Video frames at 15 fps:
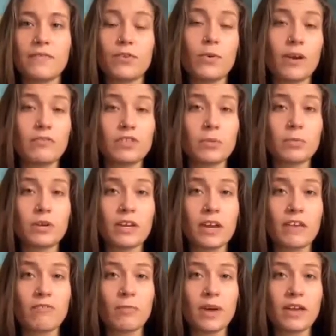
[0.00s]
you have trouble getting
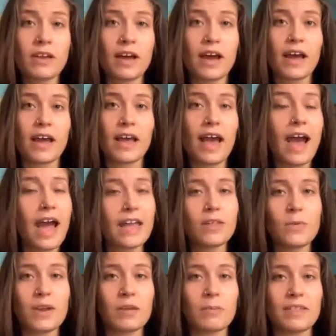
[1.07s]
out of bed, I highly
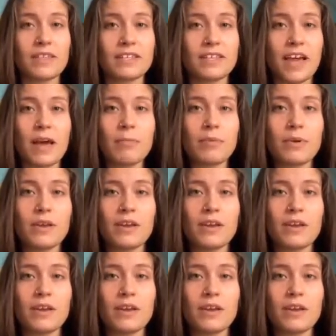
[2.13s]
recommend this app.